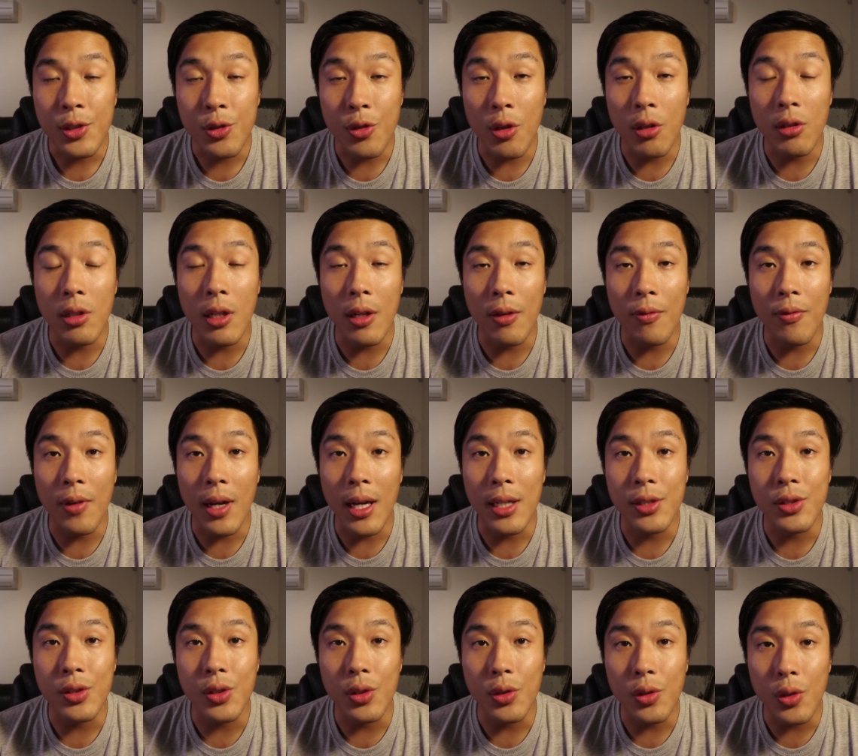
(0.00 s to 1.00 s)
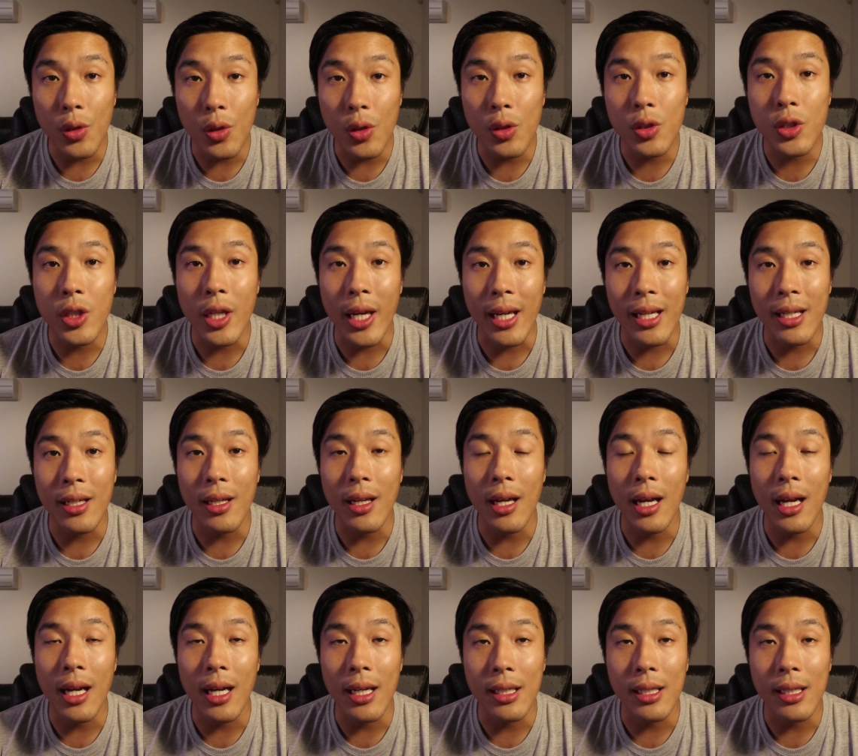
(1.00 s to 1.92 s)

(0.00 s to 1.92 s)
strongly advise you do check